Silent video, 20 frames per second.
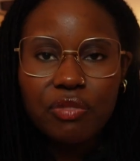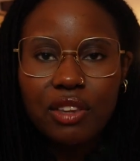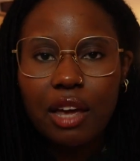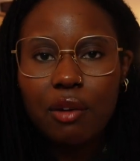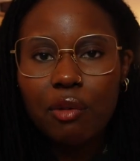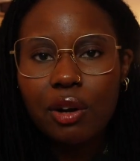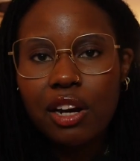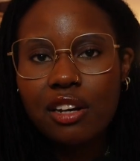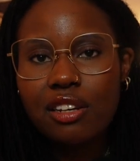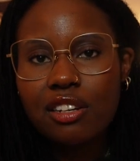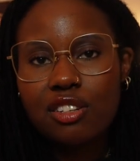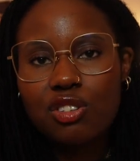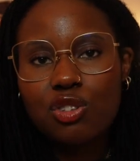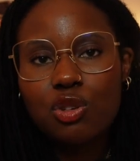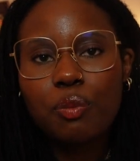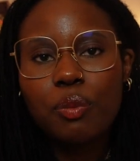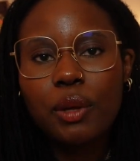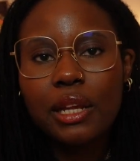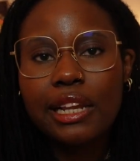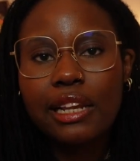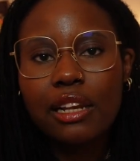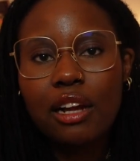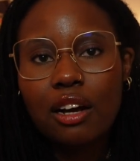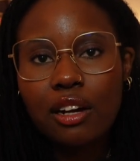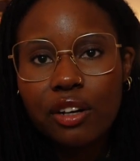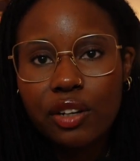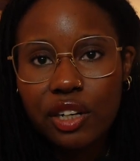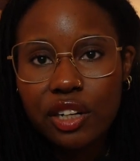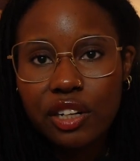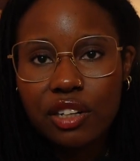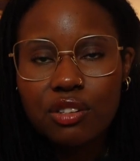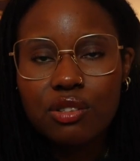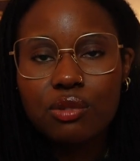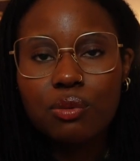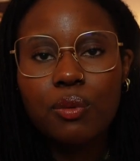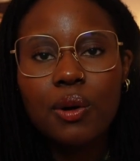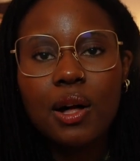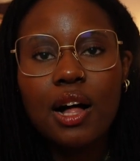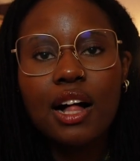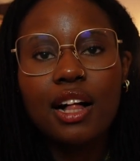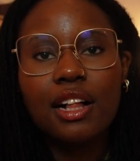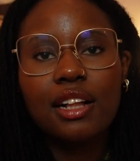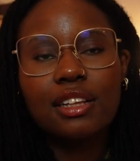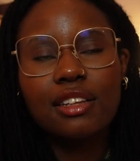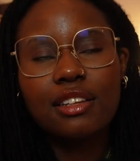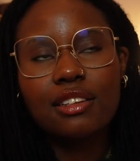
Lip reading: I wanted it to be longer as well.